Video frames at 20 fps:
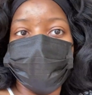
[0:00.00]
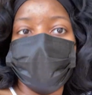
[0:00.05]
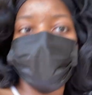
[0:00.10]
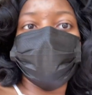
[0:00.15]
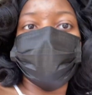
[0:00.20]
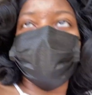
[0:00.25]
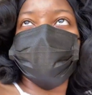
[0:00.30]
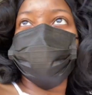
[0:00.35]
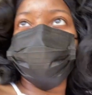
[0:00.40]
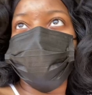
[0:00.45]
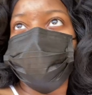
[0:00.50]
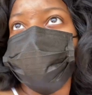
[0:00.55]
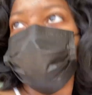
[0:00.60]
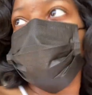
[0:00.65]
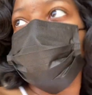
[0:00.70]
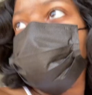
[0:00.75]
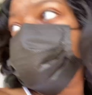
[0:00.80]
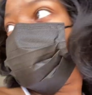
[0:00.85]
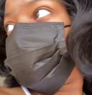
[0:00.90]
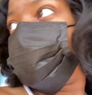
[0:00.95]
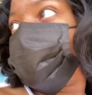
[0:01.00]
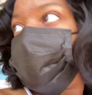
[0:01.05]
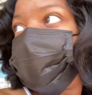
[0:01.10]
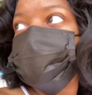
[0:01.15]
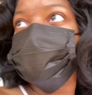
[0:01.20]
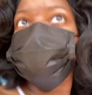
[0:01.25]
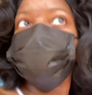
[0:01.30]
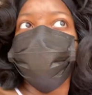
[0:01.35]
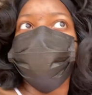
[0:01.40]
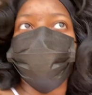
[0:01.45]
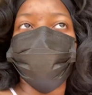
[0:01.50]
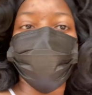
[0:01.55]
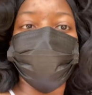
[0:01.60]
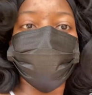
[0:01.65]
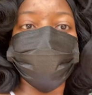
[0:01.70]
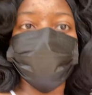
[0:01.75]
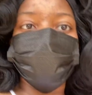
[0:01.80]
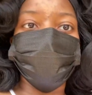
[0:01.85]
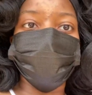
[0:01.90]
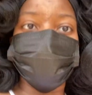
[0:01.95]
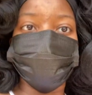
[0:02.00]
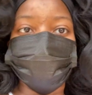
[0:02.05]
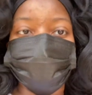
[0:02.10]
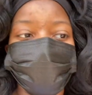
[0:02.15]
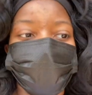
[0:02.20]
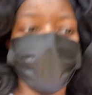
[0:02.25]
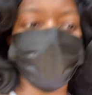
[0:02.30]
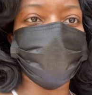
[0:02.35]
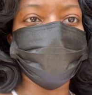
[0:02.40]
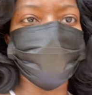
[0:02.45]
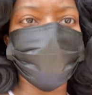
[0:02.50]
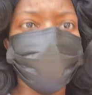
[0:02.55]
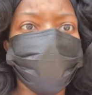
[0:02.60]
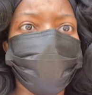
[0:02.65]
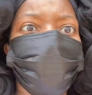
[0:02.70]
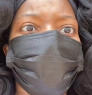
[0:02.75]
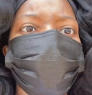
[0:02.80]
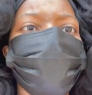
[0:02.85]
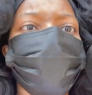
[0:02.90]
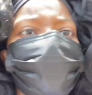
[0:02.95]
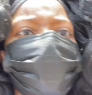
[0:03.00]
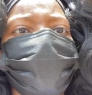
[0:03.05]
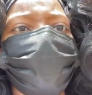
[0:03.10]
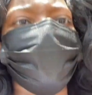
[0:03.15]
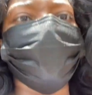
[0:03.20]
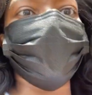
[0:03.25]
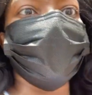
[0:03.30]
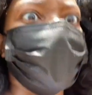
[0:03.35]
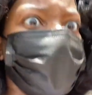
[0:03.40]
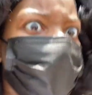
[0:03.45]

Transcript: right now we are on the way to Walmart. Yeah, I know Wally World, the